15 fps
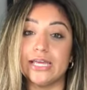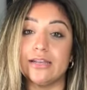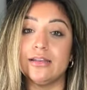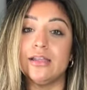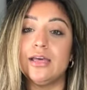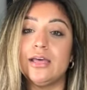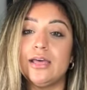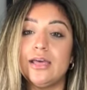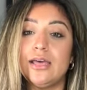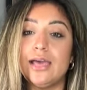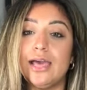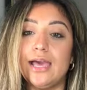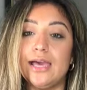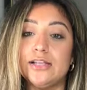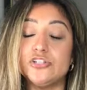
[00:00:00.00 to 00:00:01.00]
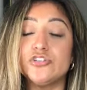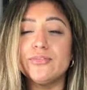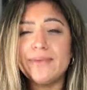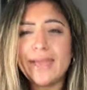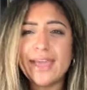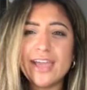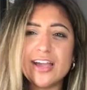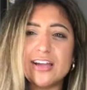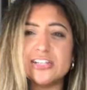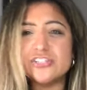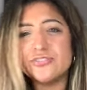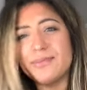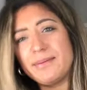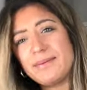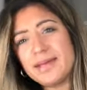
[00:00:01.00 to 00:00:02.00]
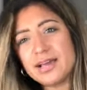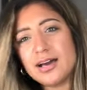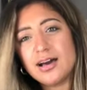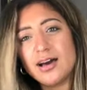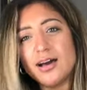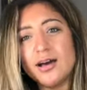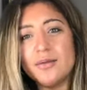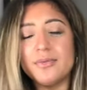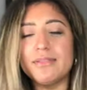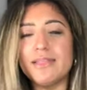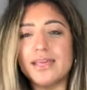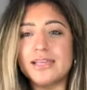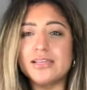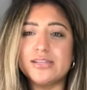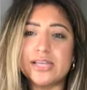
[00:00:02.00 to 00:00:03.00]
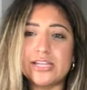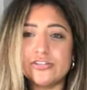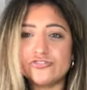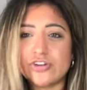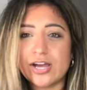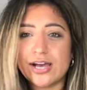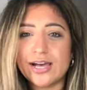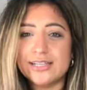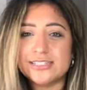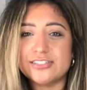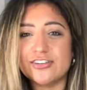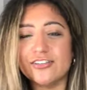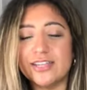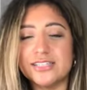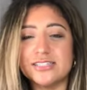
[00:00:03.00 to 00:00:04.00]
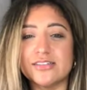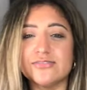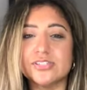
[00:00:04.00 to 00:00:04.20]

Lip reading: and doing my hair and doing my makeup and like getting dressed and all that stuff.